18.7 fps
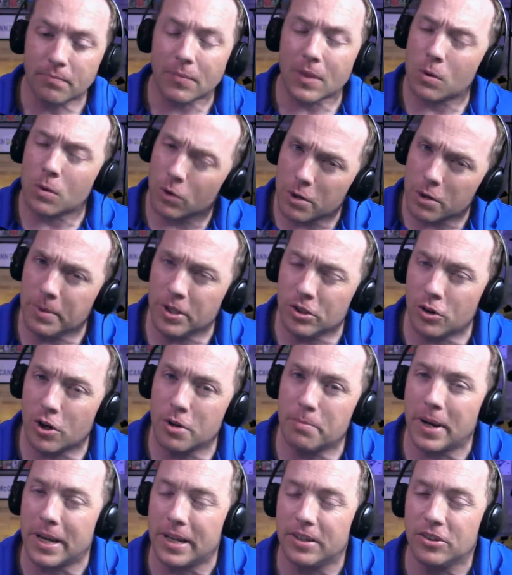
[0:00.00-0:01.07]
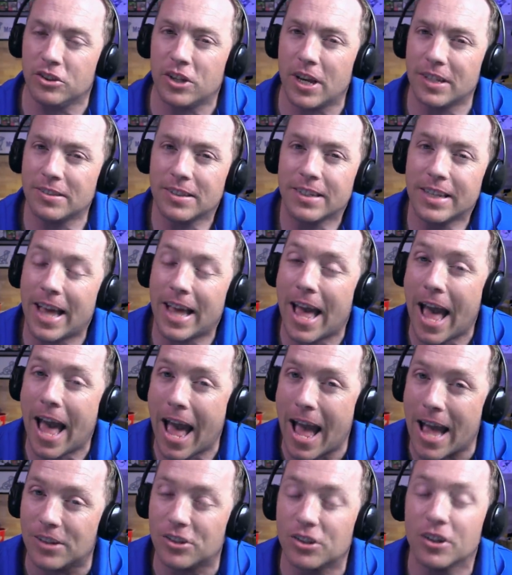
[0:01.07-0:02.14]
We're going to be joined by Jessica
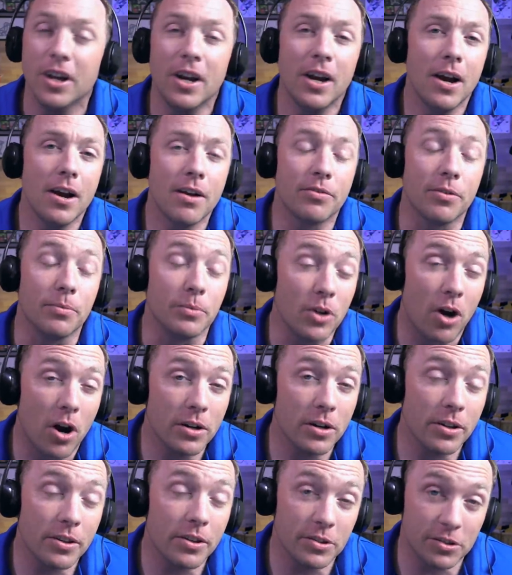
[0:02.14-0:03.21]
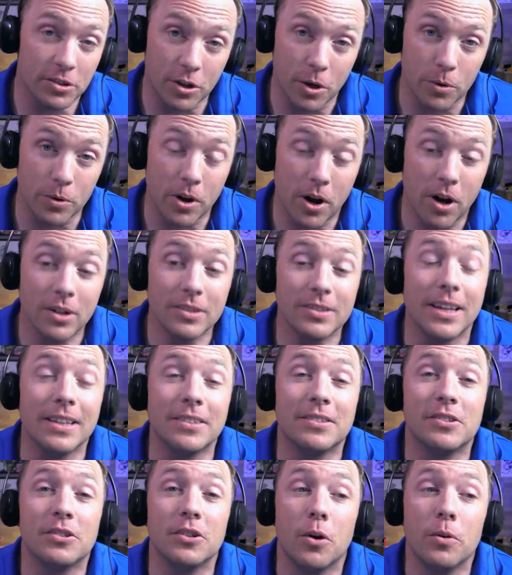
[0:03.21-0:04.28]
Hatch from Gone to the Snow Dogs and
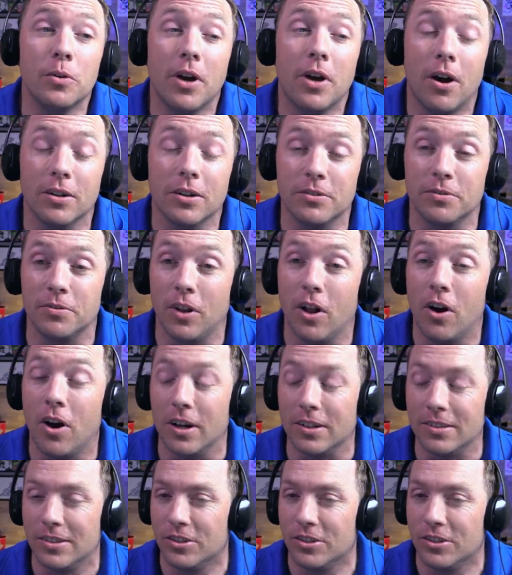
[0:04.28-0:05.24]
Snow Dogs Vlogs.